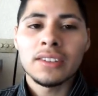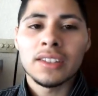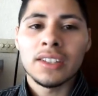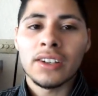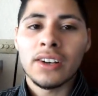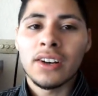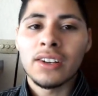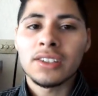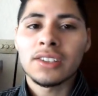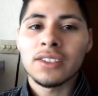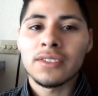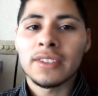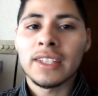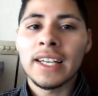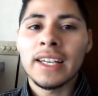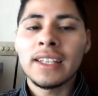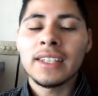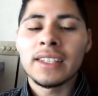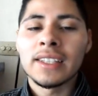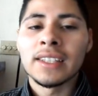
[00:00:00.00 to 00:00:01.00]
cost of
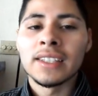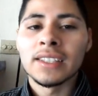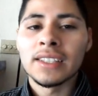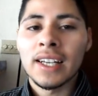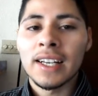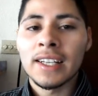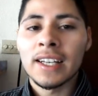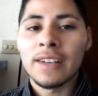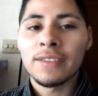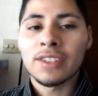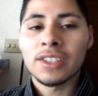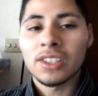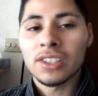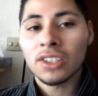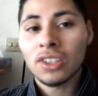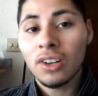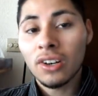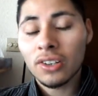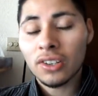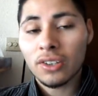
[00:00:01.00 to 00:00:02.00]
that is I have to
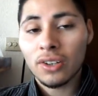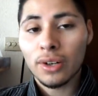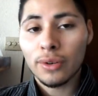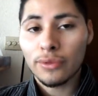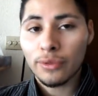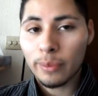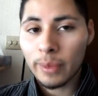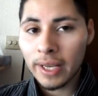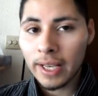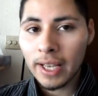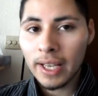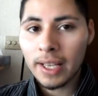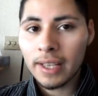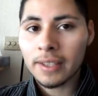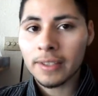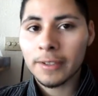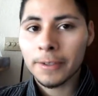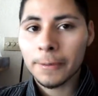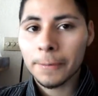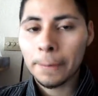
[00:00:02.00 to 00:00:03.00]
discard a card from my
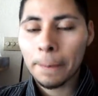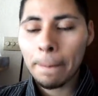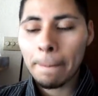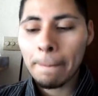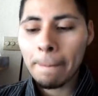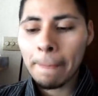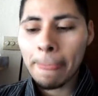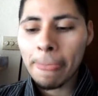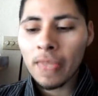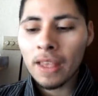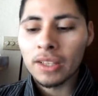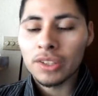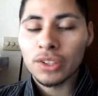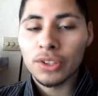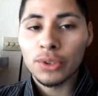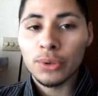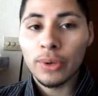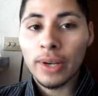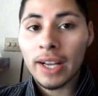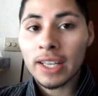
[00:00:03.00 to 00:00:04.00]
hand
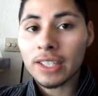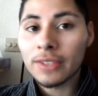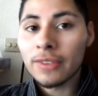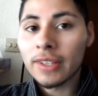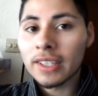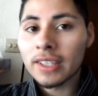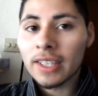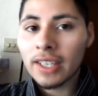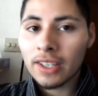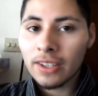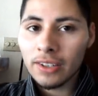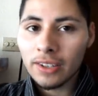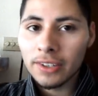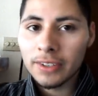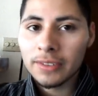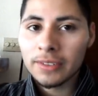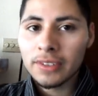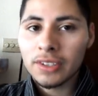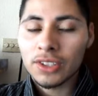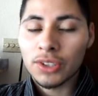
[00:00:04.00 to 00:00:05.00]
to activate that card.
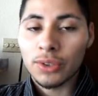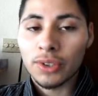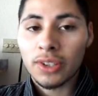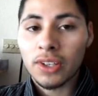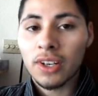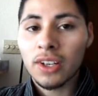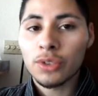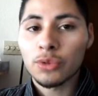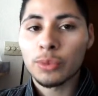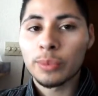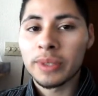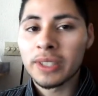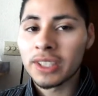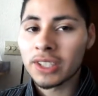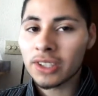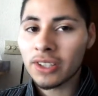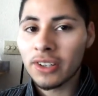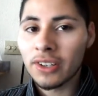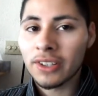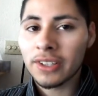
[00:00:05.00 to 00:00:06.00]
So the cost would be
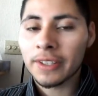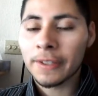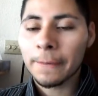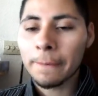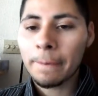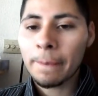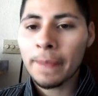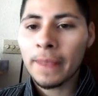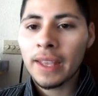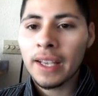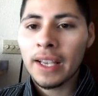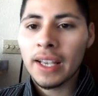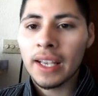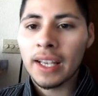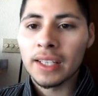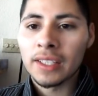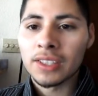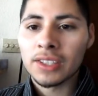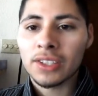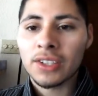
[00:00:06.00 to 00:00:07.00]
discarding,
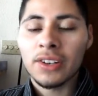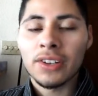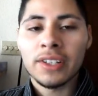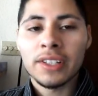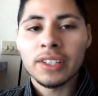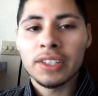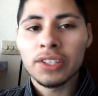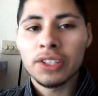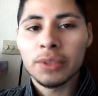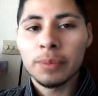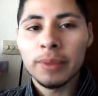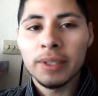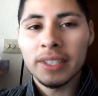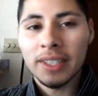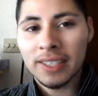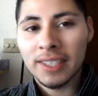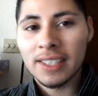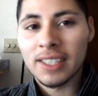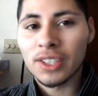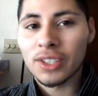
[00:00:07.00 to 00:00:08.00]
and discarding just means I
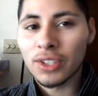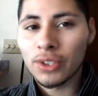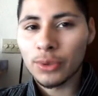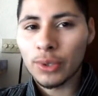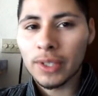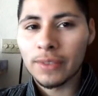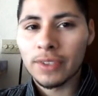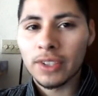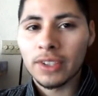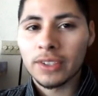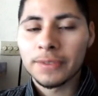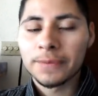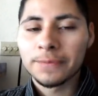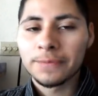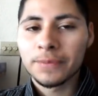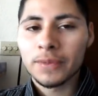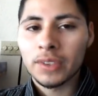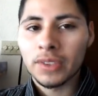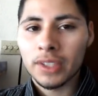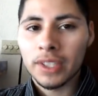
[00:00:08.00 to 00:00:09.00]
send it to the graveyard.
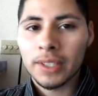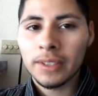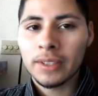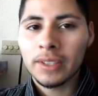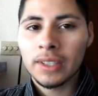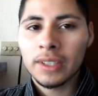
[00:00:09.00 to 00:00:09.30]
Okay?